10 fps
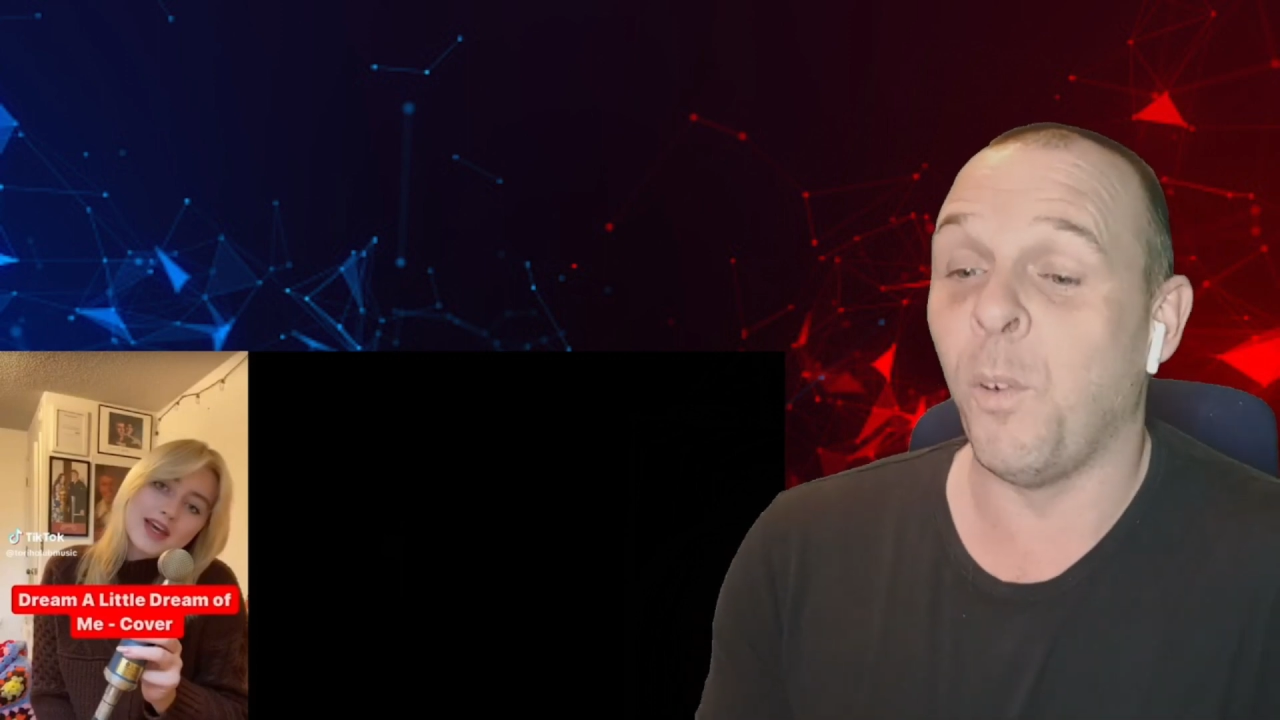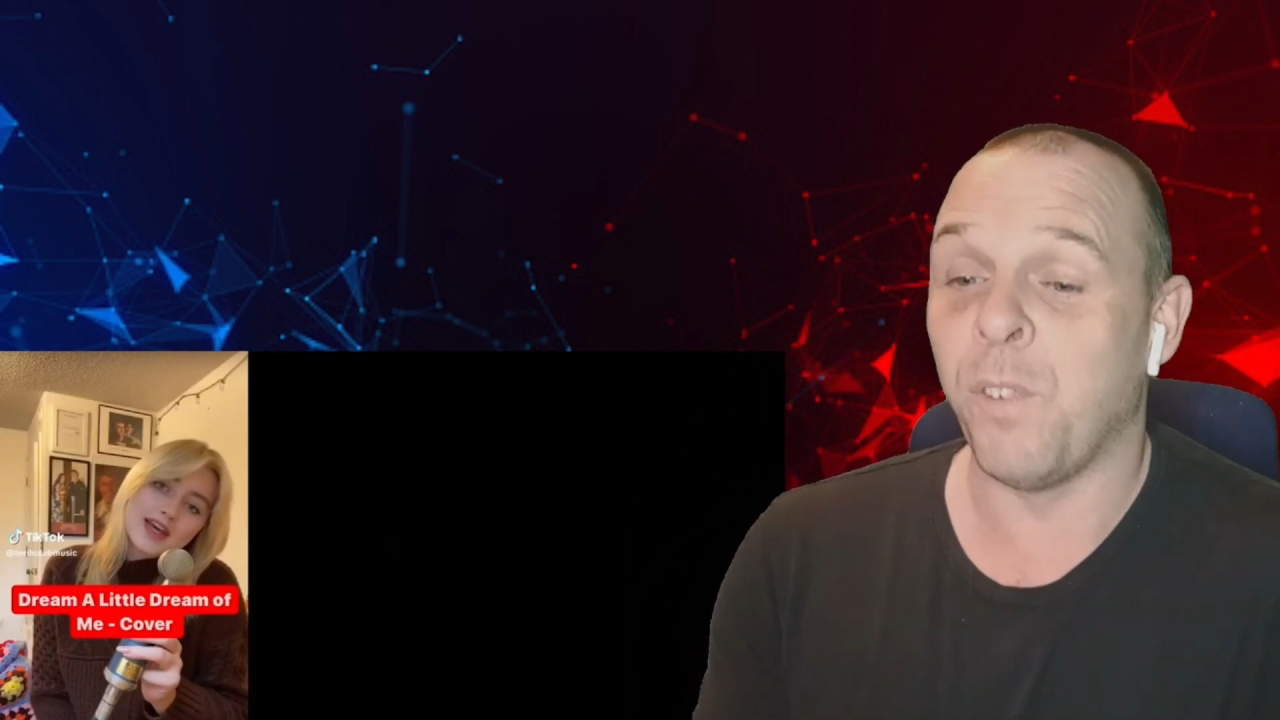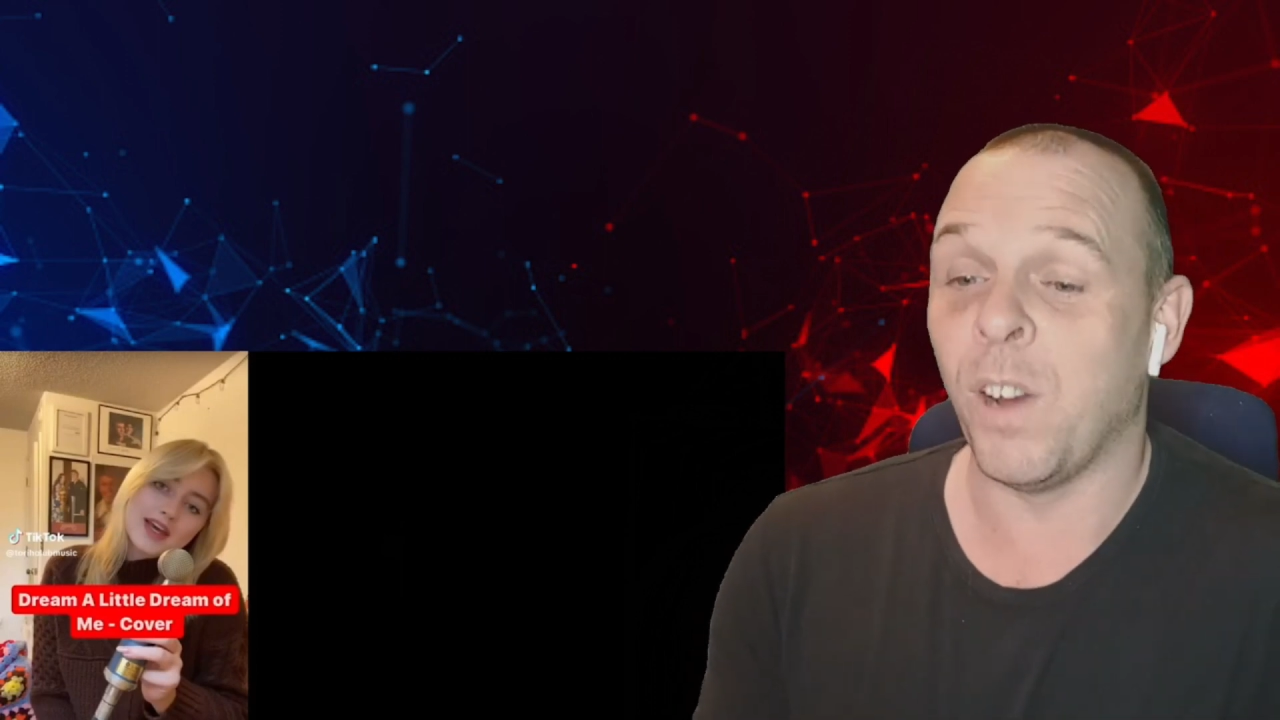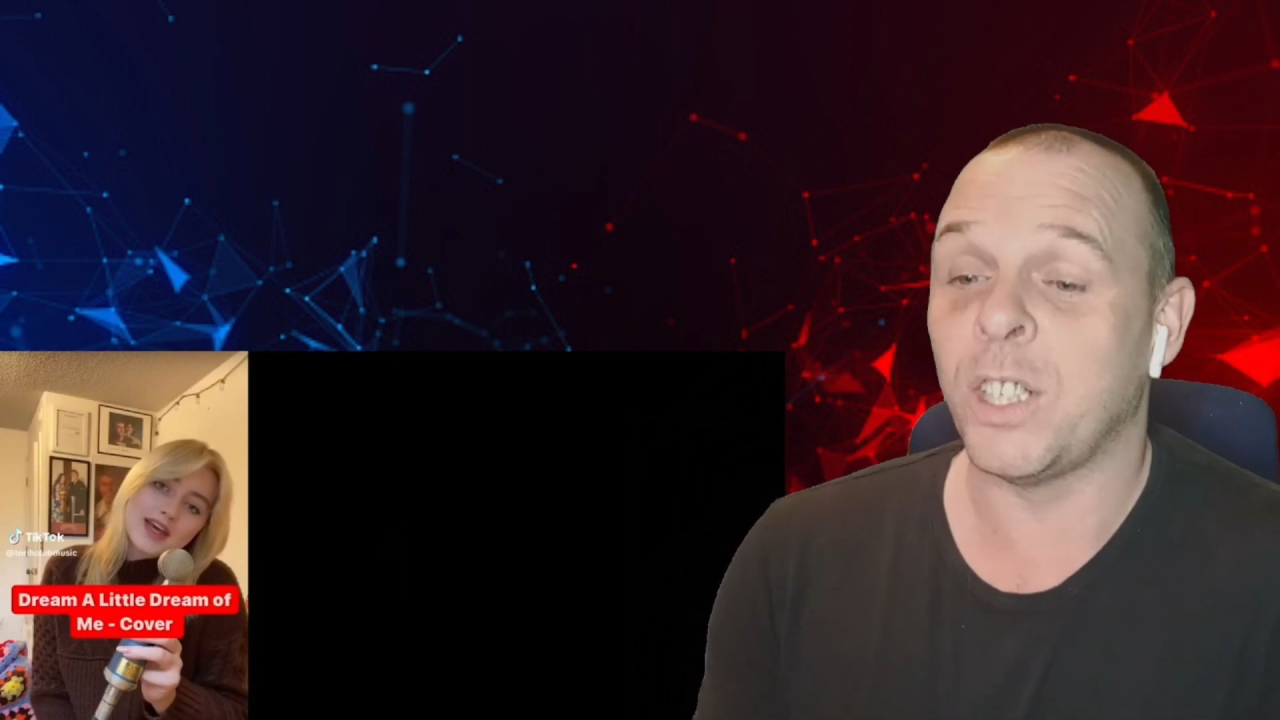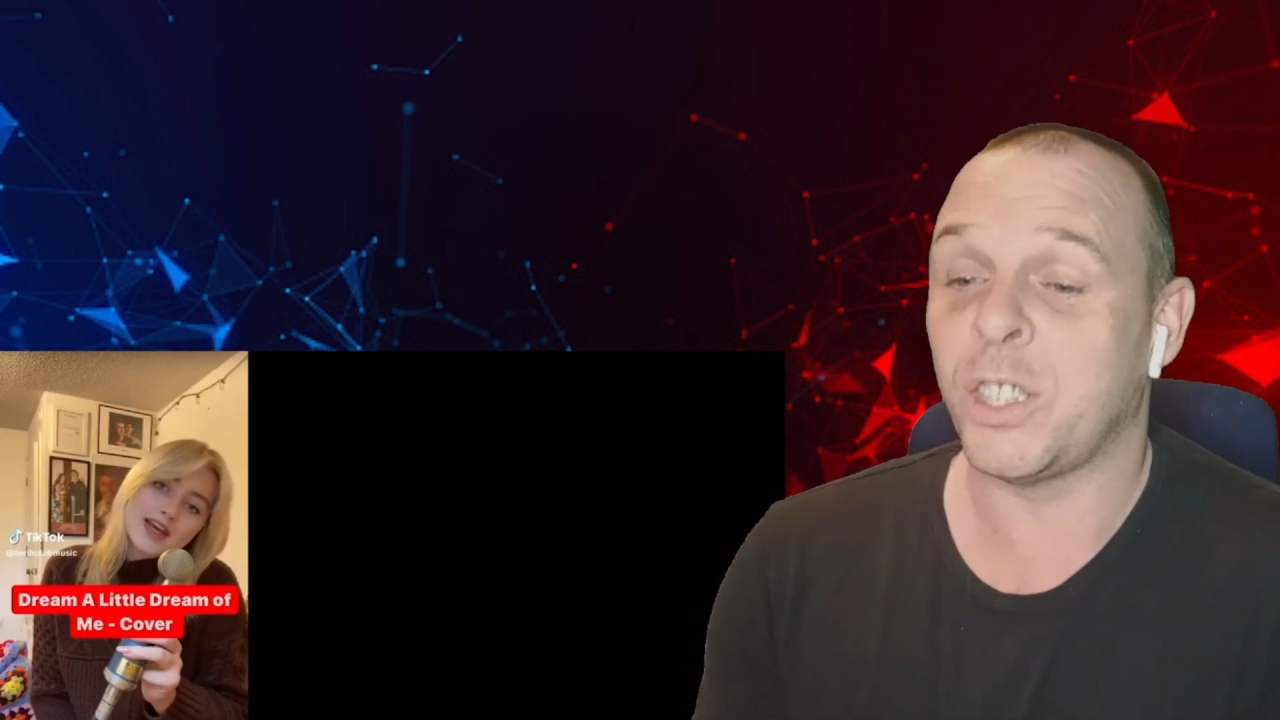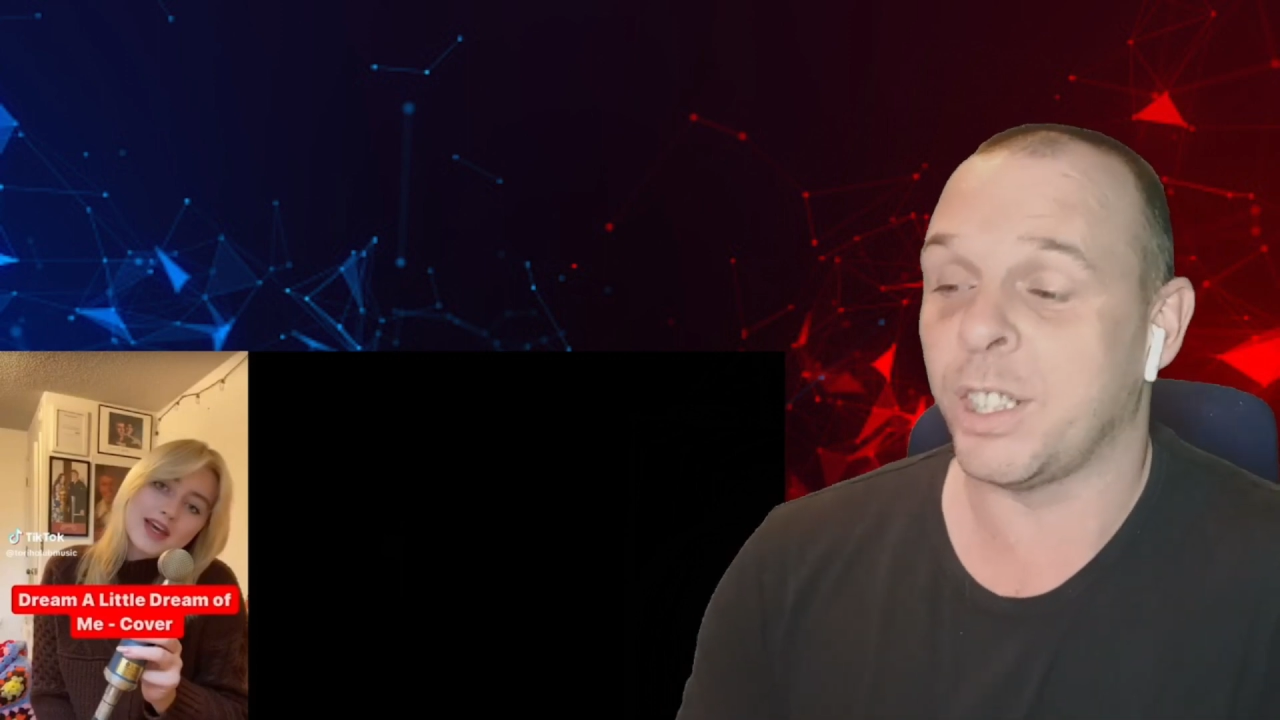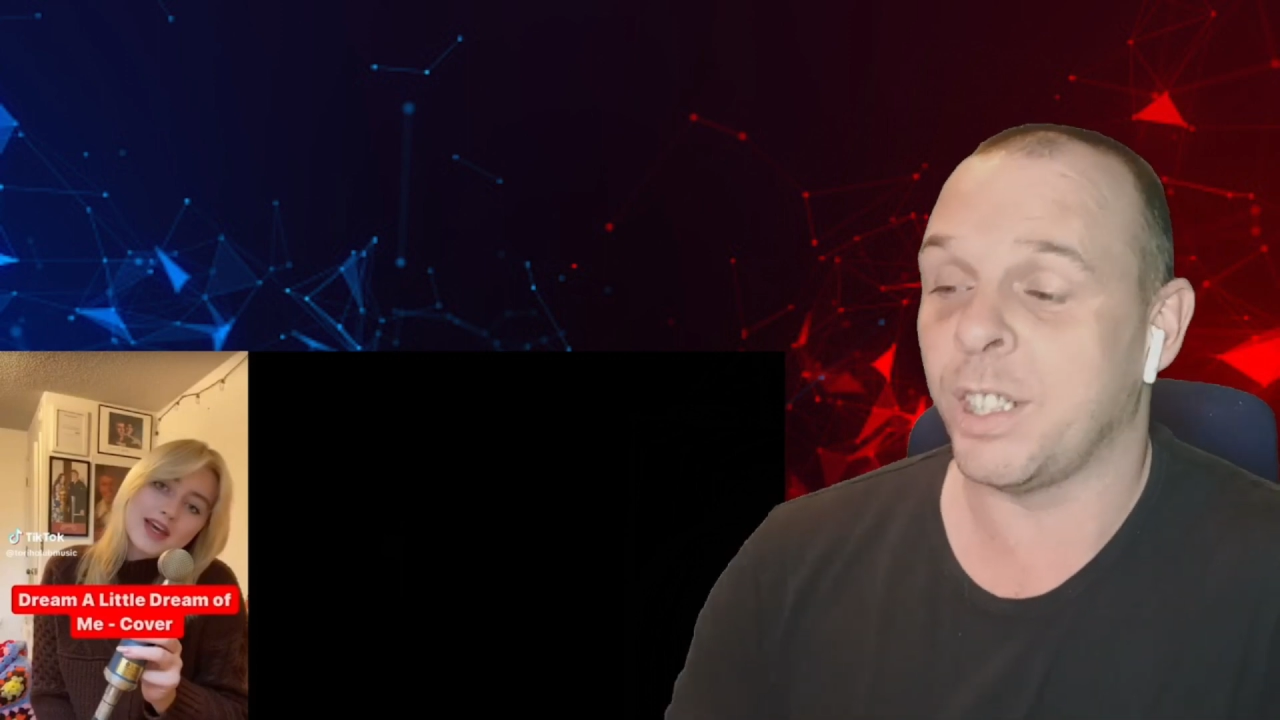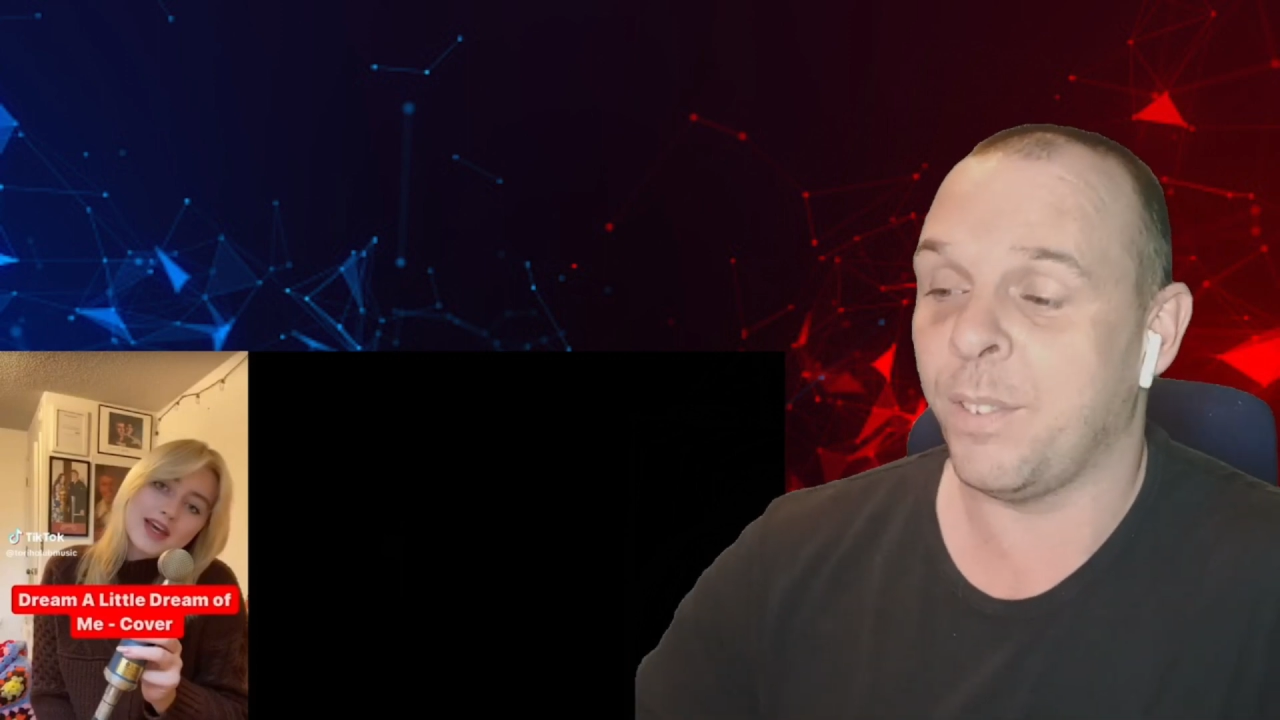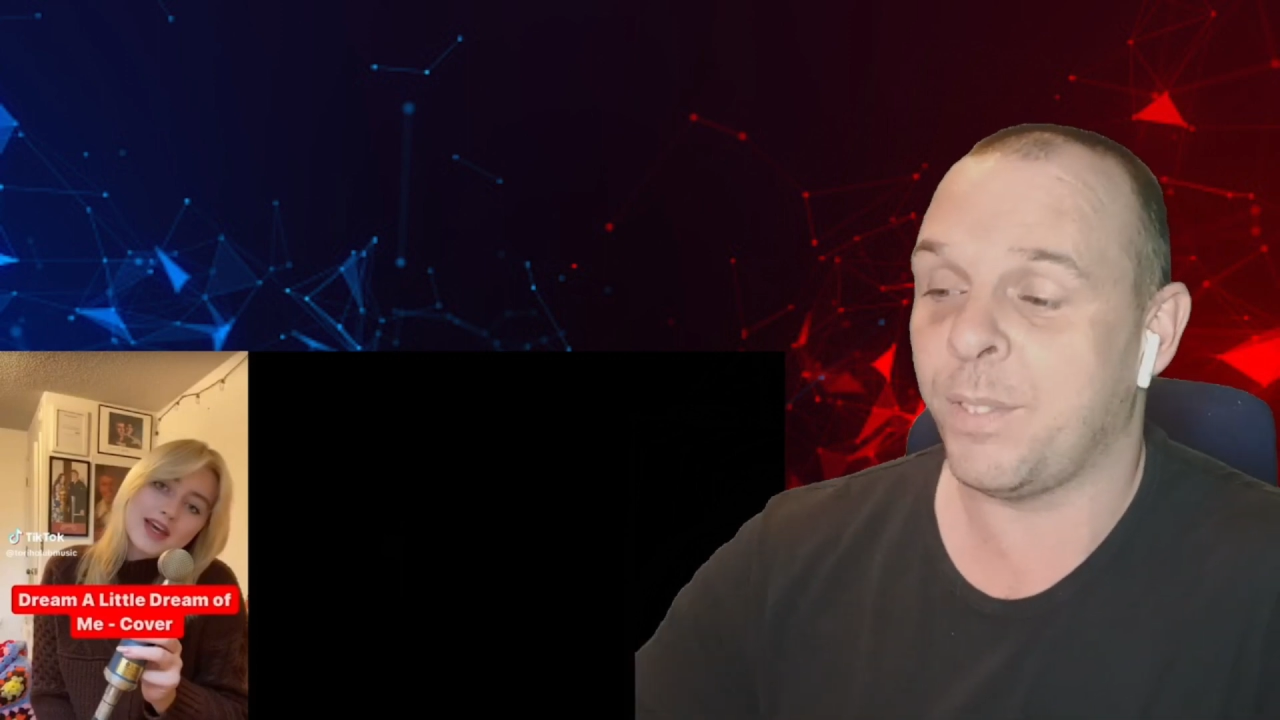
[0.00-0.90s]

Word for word: version of